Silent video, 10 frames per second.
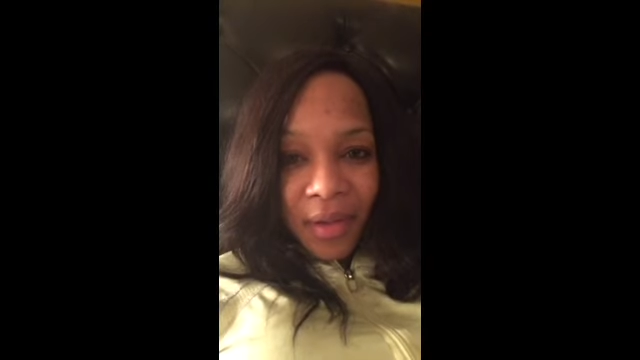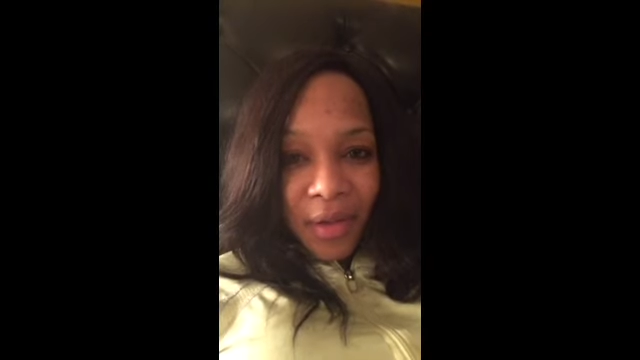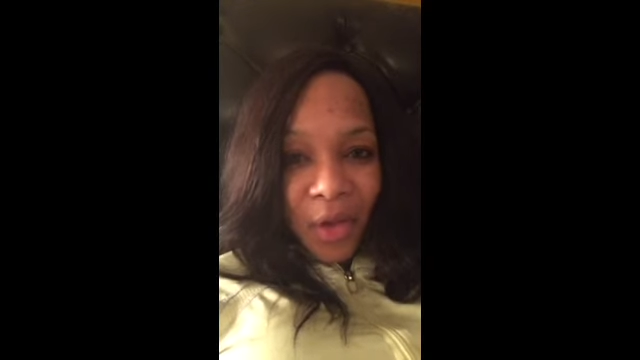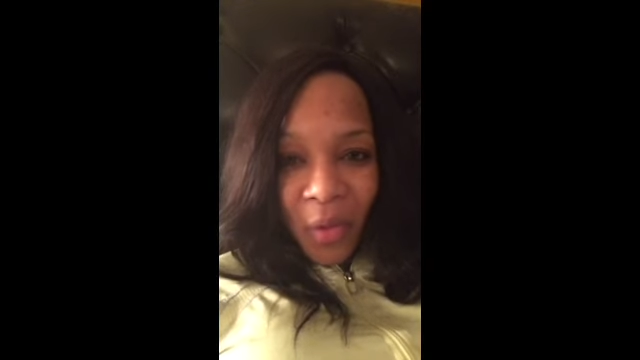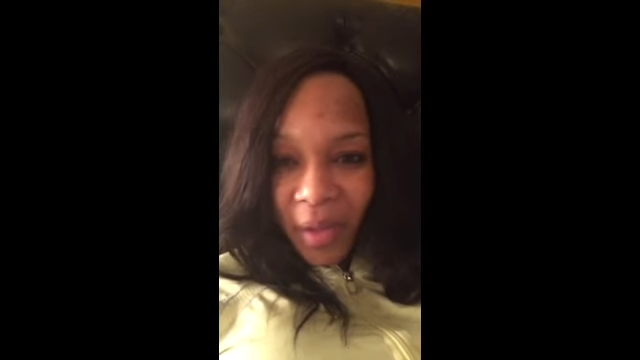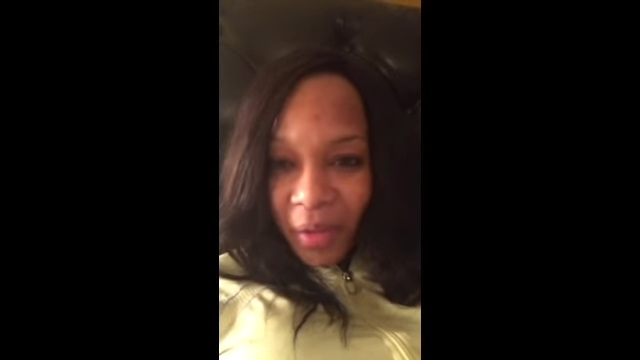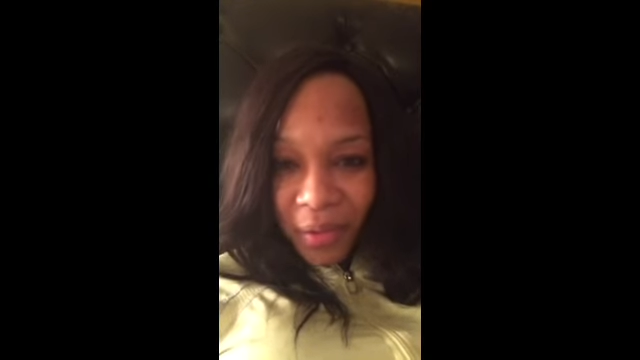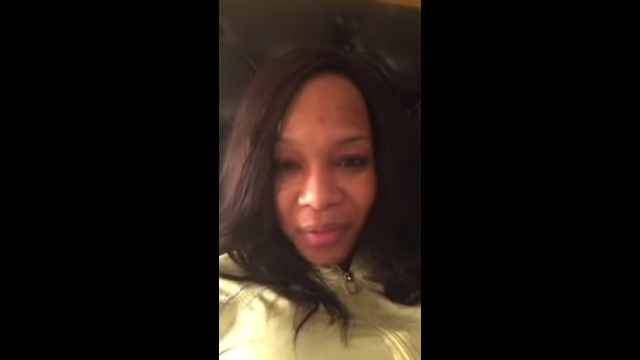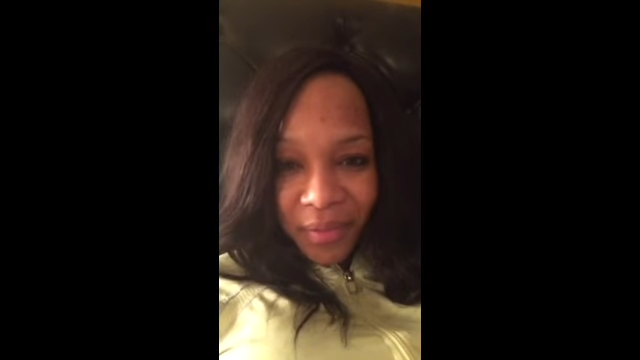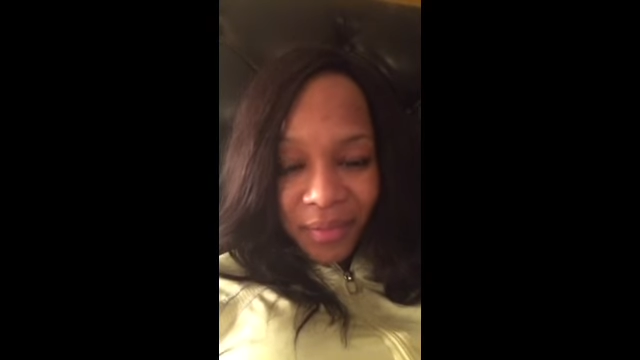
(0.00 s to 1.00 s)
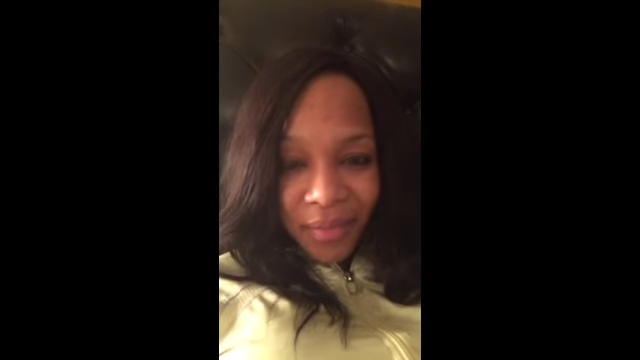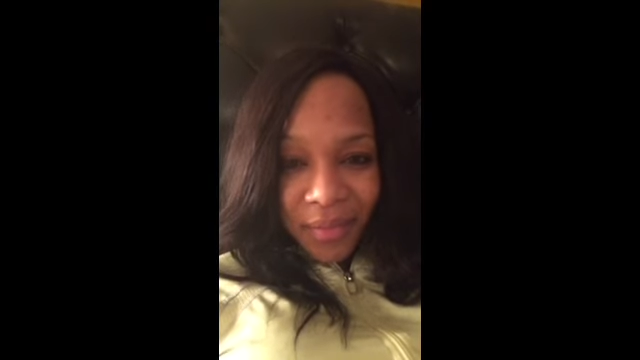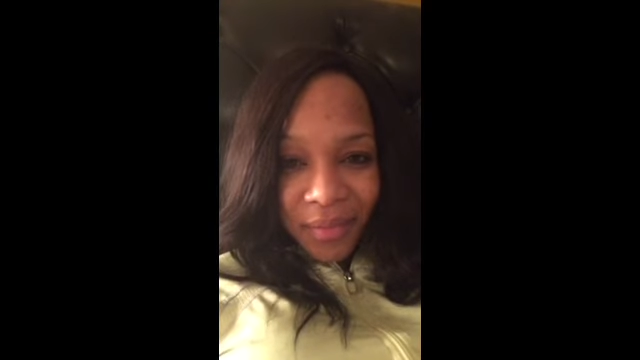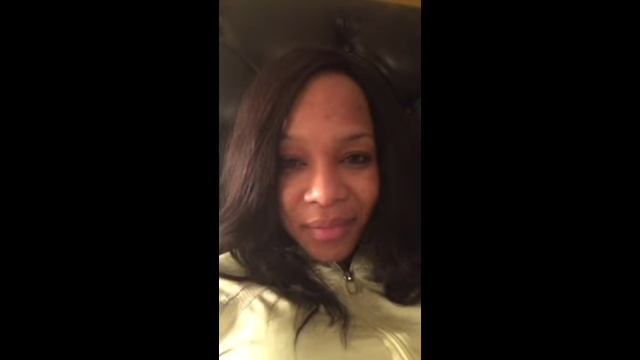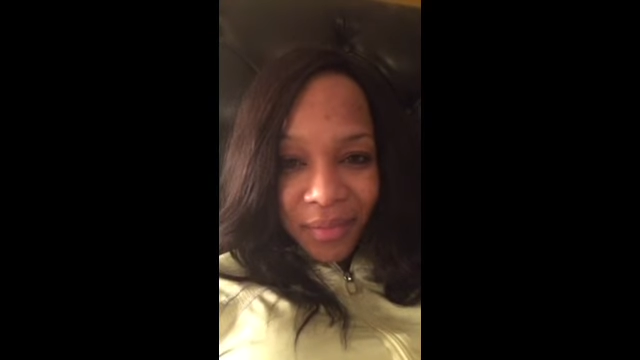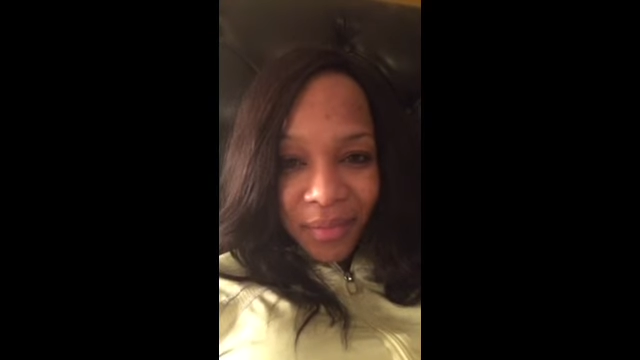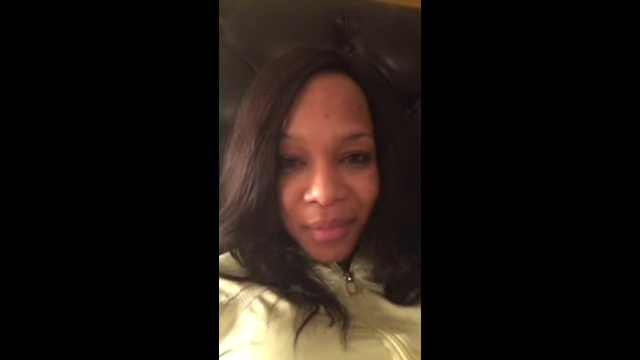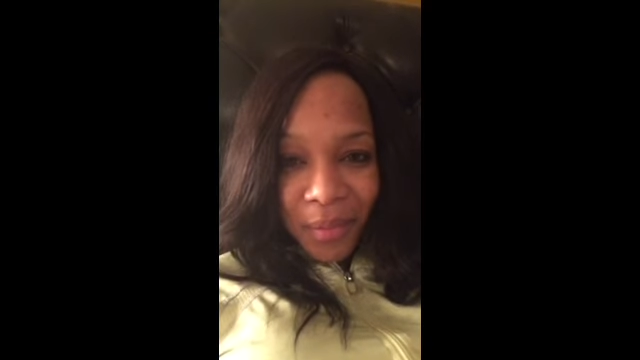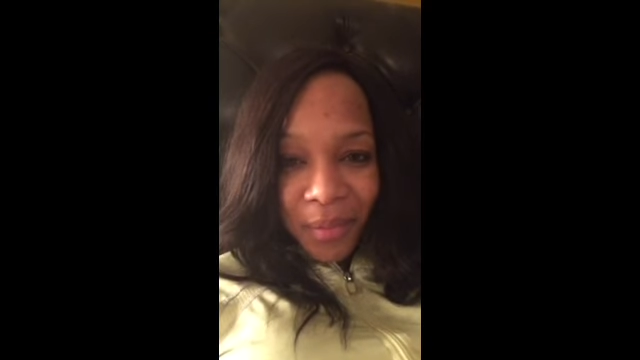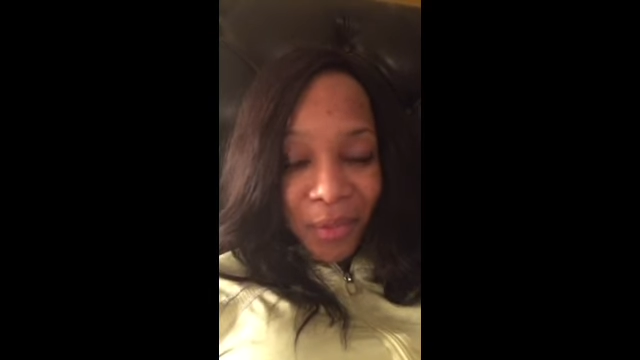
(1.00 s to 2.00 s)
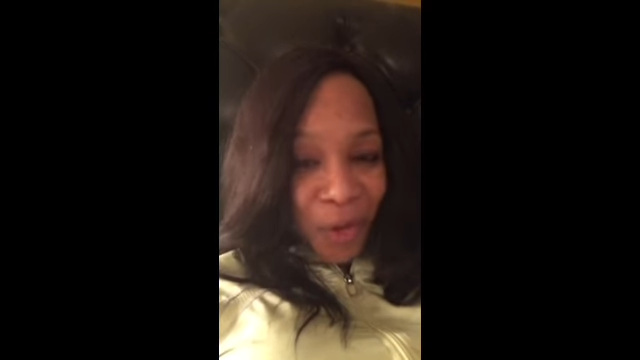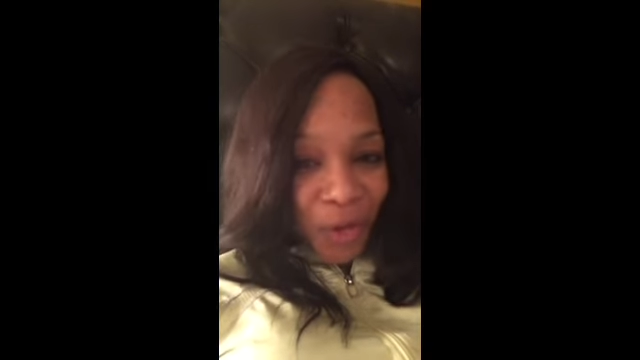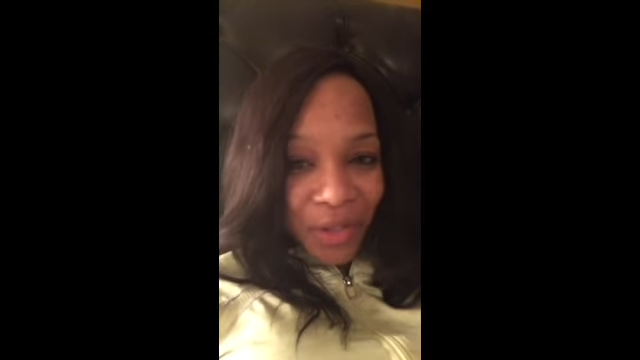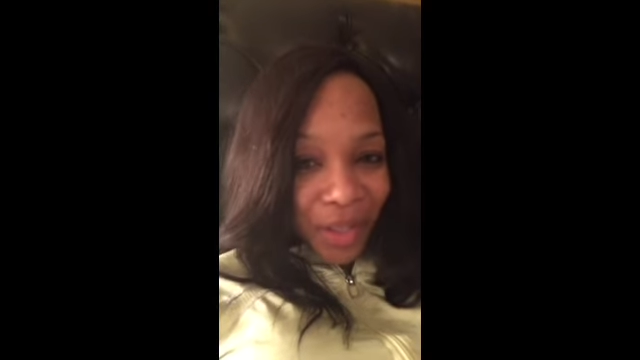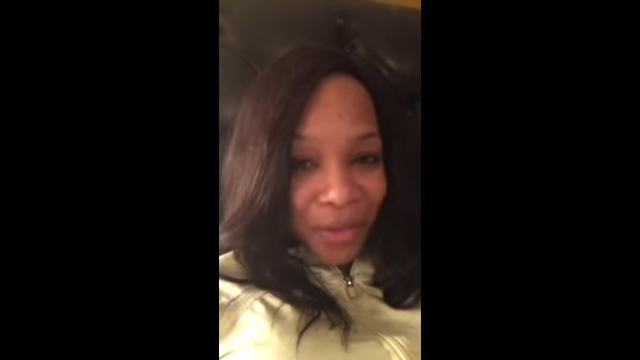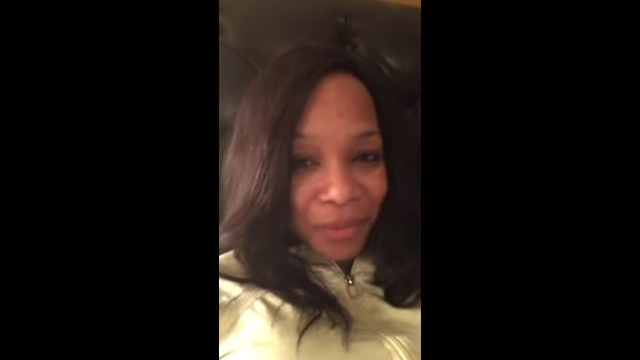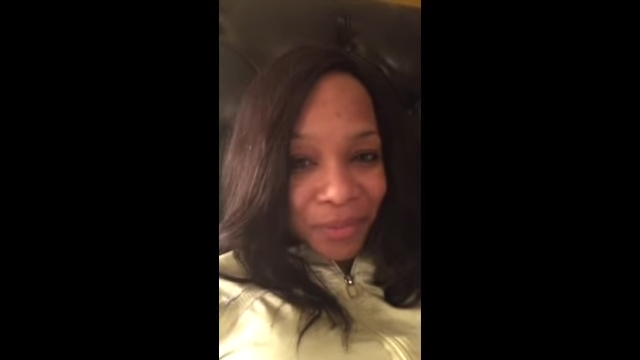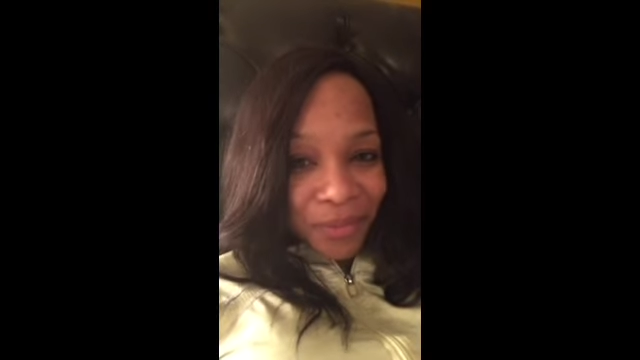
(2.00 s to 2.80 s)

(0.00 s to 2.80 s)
No guilt, no shame.